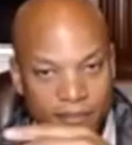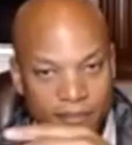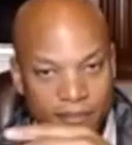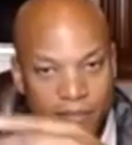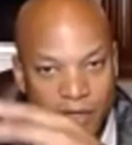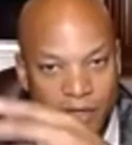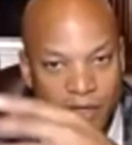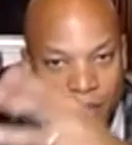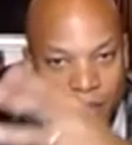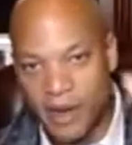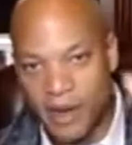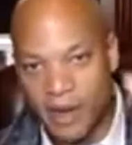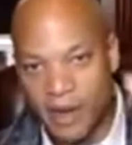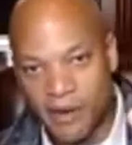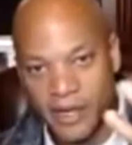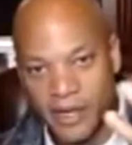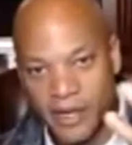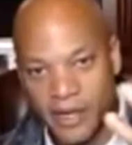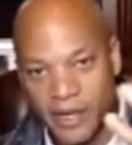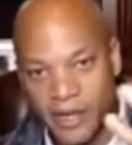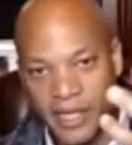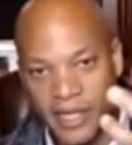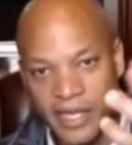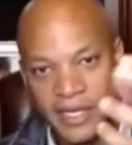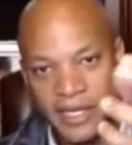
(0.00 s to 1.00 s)

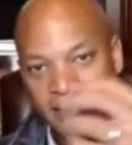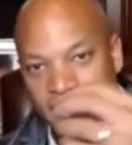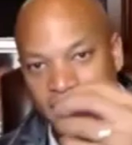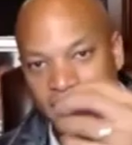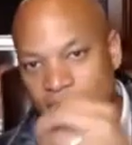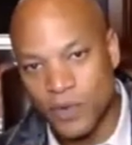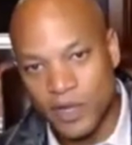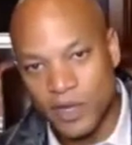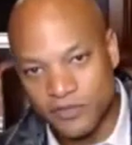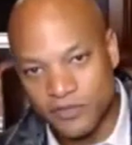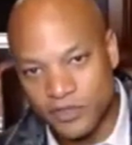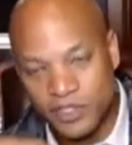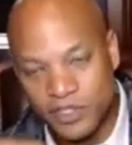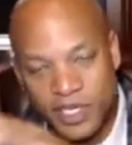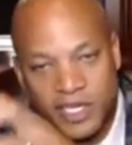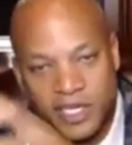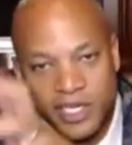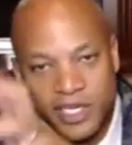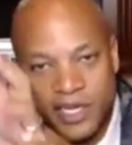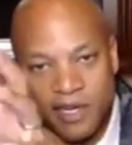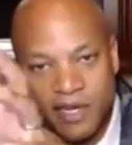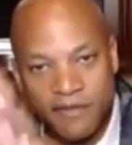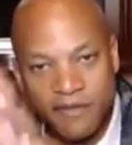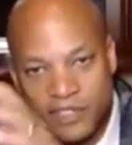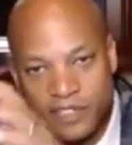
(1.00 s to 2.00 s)
Maryland, West
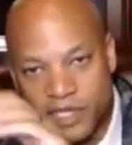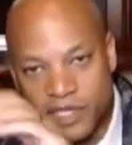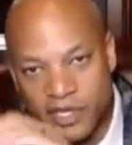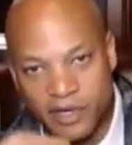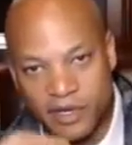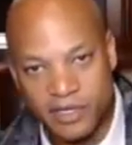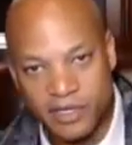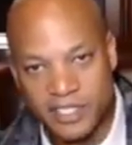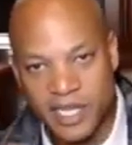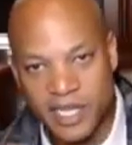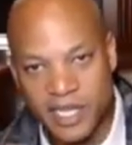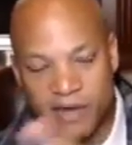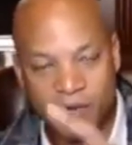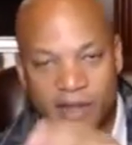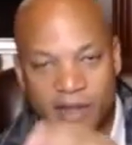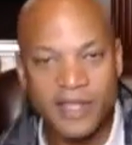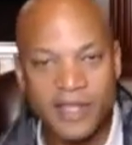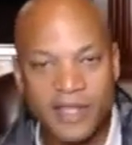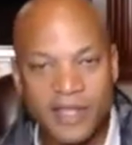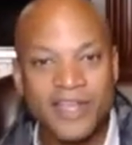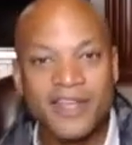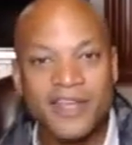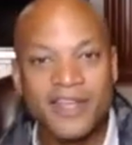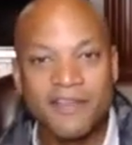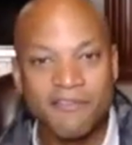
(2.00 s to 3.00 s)
Virginia, et cetera,
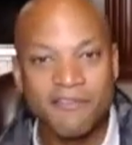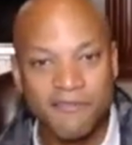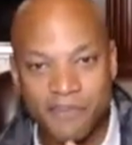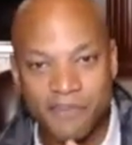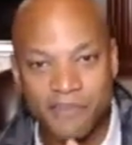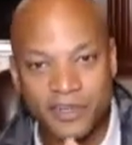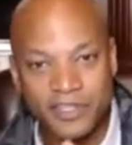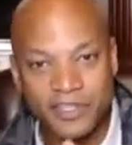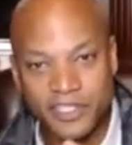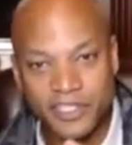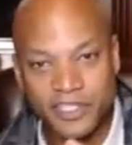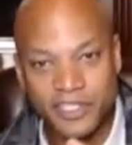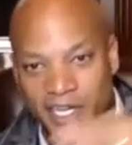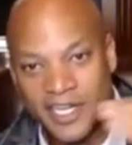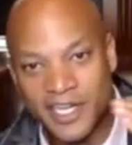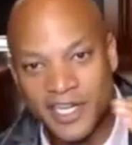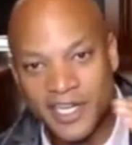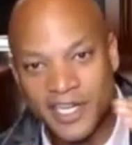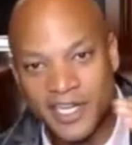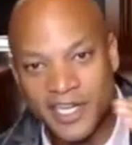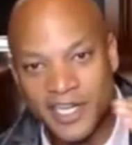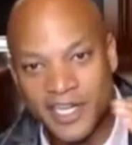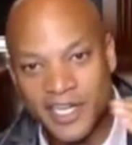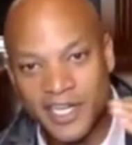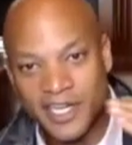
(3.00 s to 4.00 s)
Virginia is
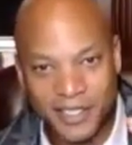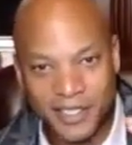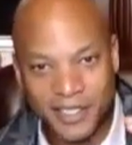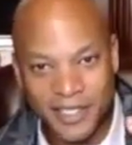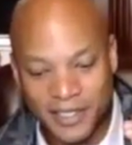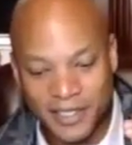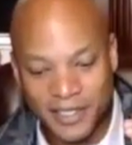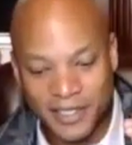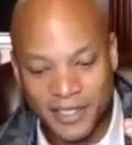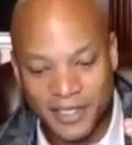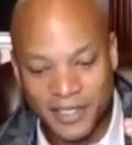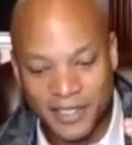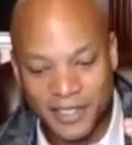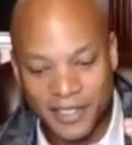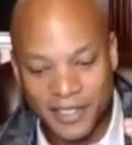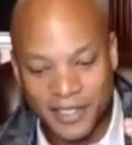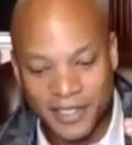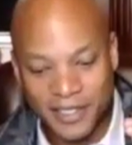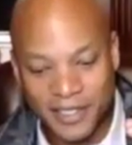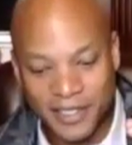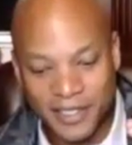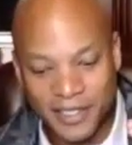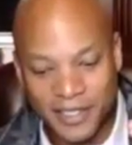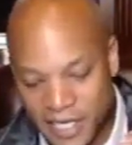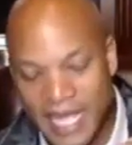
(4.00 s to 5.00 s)
actually
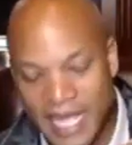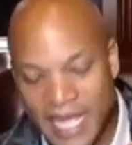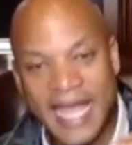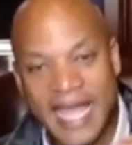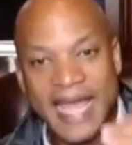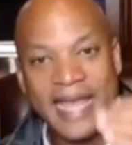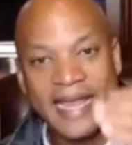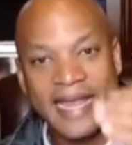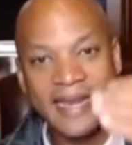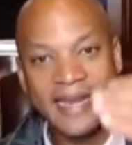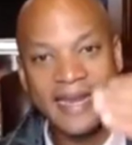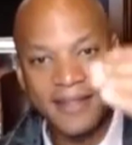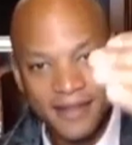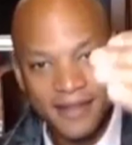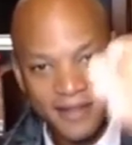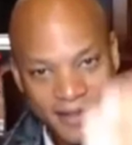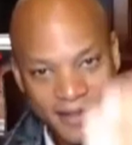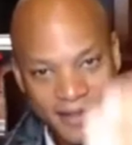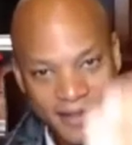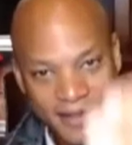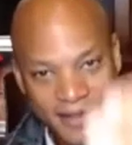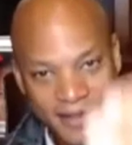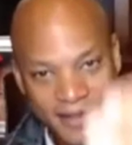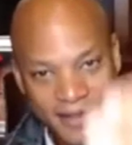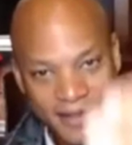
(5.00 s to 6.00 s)
sprinting ahead
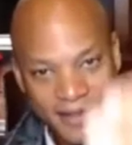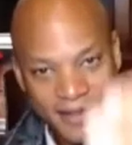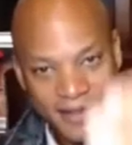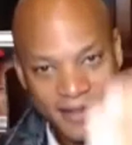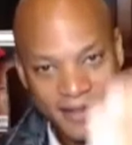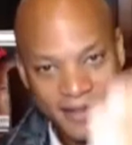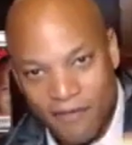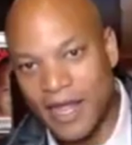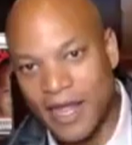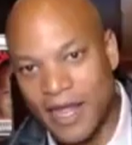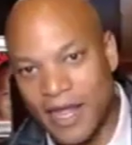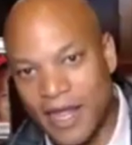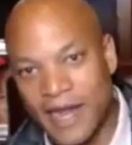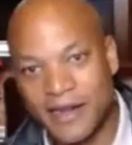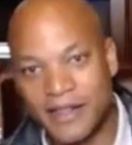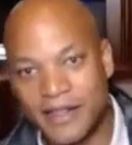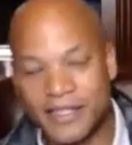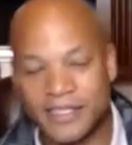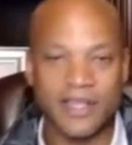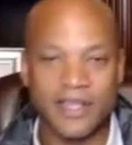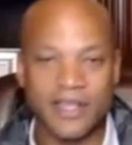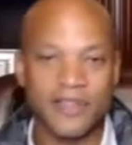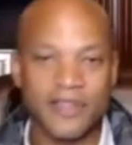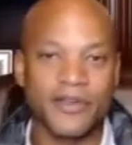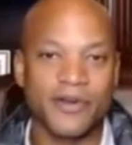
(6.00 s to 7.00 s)
of a lot of these
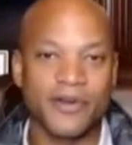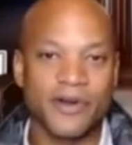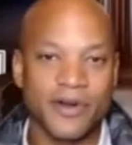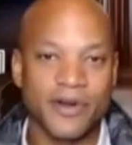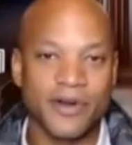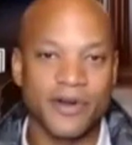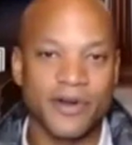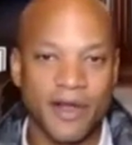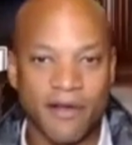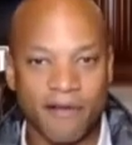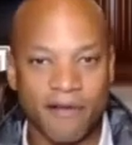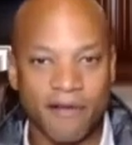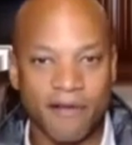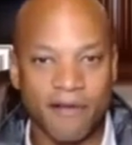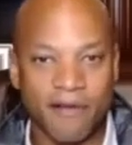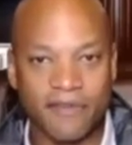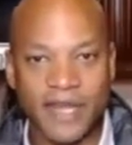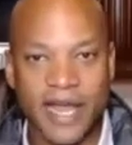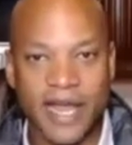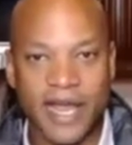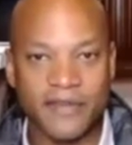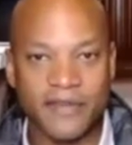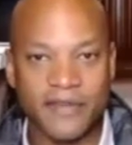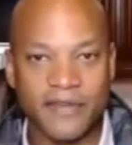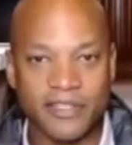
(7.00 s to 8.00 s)
other
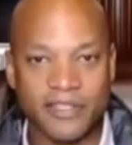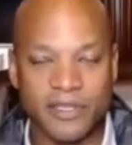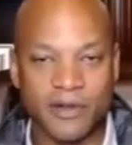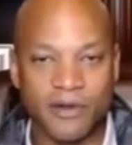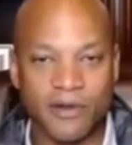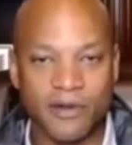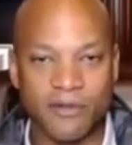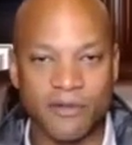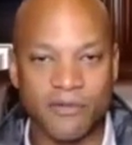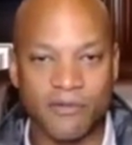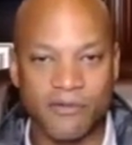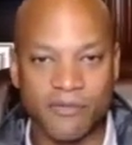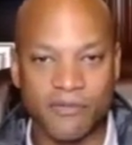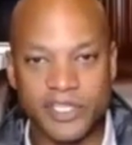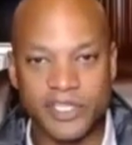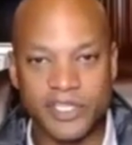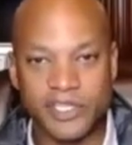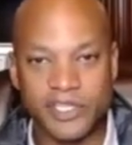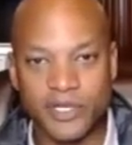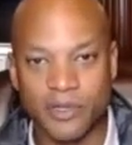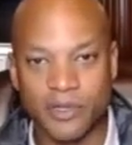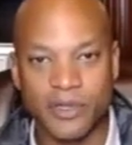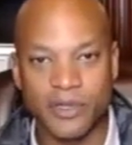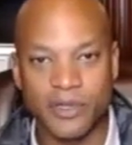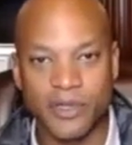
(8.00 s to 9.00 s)
its
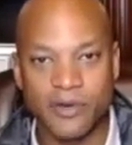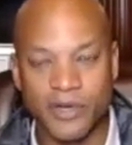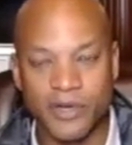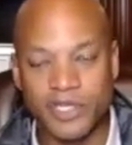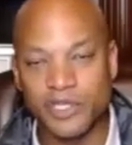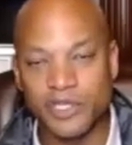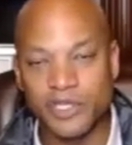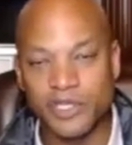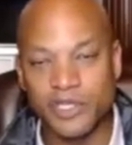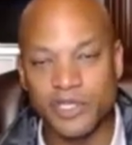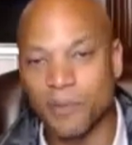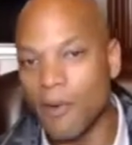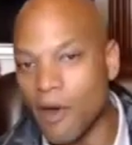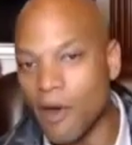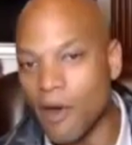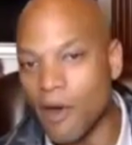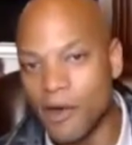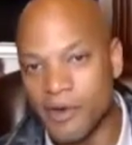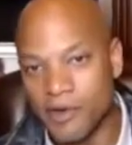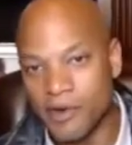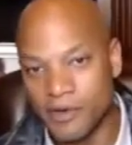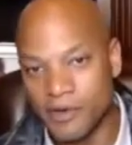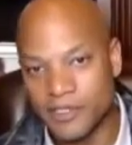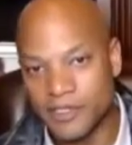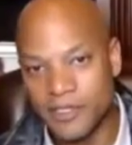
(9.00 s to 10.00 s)
regional
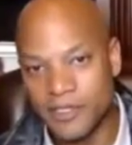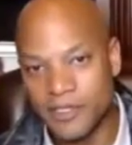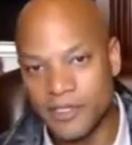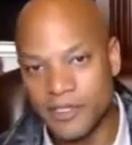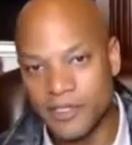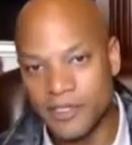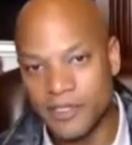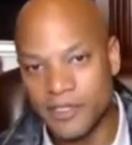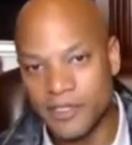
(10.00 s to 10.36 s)
partners on